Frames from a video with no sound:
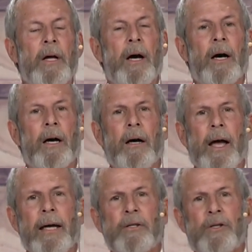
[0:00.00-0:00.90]

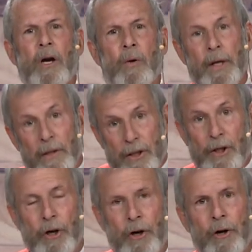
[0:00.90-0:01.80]
And so in the
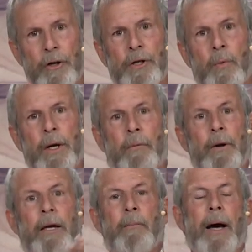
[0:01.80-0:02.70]
church, we
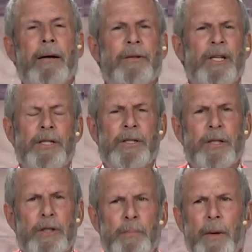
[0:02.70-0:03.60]
read about these
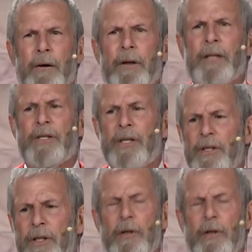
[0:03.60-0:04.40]
experiences,